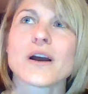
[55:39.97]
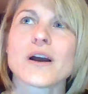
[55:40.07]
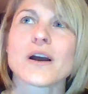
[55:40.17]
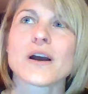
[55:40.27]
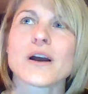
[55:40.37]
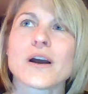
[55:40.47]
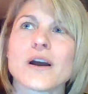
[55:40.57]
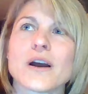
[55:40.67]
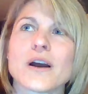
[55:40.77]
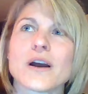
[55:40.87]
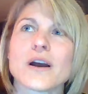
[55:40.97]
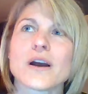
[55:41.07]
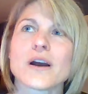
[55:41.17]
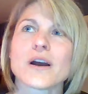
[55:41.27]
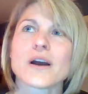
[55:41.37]
treat people how you want to
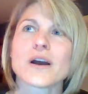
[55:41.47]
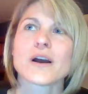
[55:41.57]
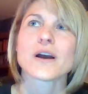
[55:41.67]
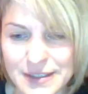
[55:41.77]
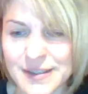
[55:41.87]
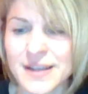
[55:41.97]
be treated,